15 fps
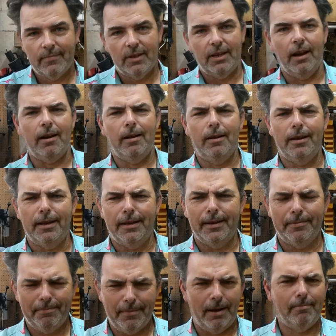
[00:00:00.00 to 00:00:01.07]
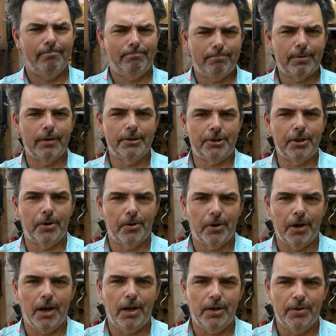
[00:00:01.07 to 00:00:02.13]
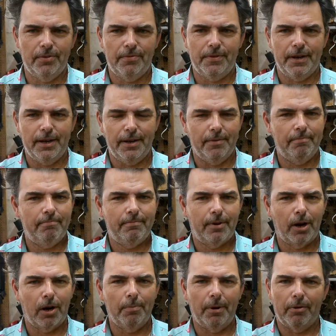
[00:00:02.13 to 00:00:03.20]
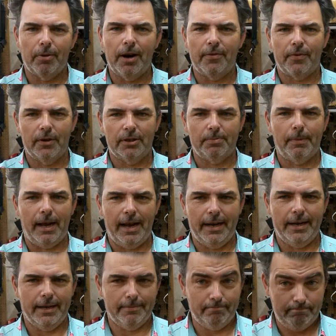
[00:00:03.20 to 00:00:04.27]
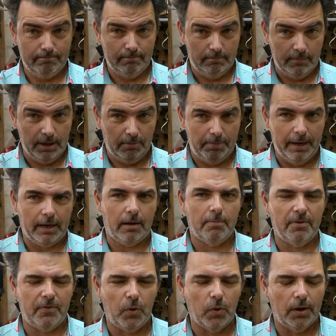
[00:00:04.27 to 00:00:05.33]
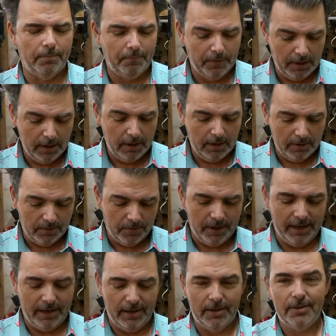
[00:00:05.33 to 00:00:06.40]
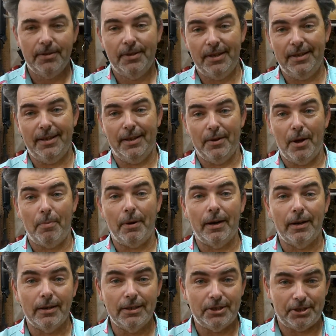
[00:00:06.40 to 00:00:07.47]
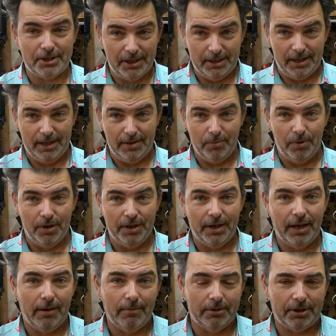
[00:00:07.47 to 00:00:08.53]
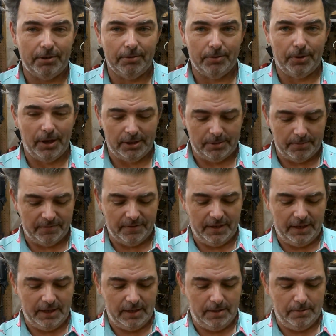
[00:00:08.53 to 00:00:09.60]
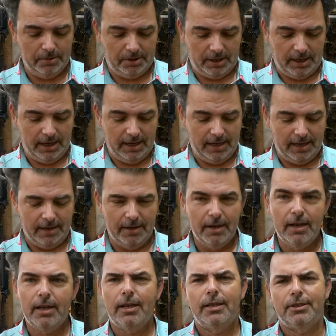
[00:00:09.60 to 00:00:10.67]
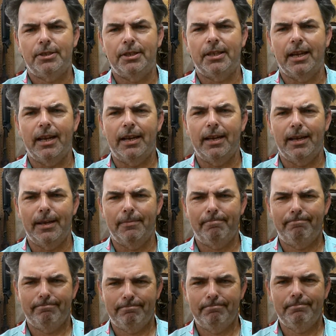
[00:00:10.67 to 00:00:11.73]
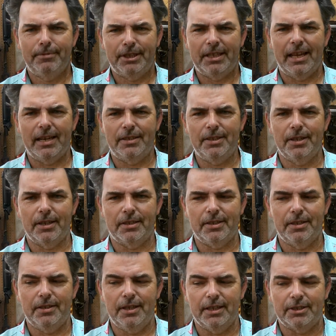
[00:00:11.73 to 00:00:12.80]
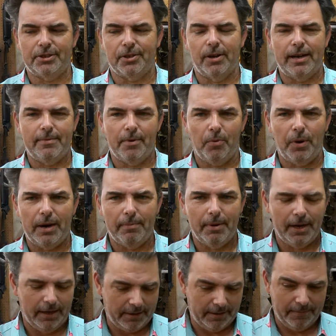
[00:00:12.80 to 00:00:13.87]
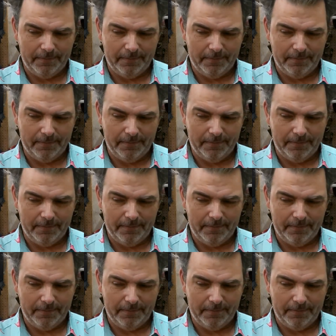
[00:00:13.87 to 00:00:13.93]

Y'all, I'm pretty sure y'all have heard me reference my little pecker before. Well, apparently she did one night when she was watching my videos, and she kind of took it to the extreme a wee bit.